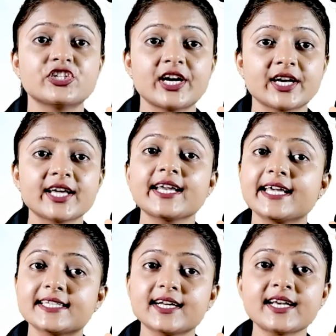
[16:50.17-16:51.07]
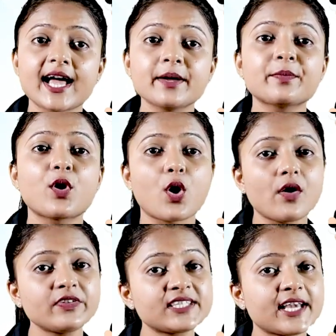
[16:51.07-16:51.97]
Gender is a type
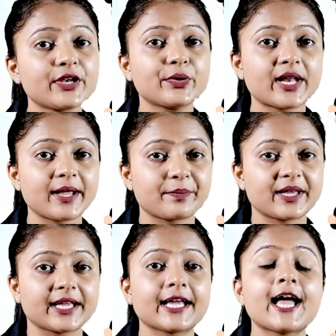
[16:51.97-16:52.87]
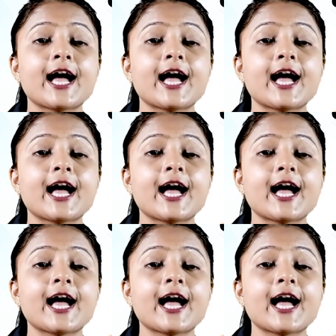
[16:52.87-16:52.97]
of stereotyping.